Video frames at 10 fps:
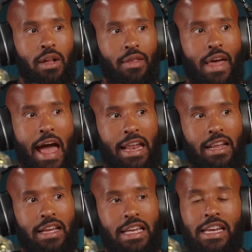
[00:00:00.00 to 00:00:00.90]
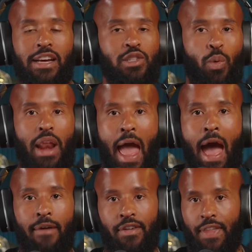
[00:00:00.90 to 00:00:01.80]
that he doesn't want to
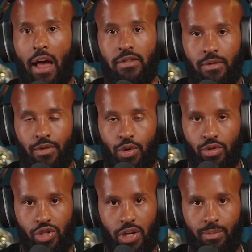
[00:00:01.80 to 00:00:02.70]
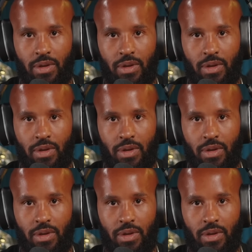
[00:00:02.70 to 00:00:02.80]
have 1,000 viewership.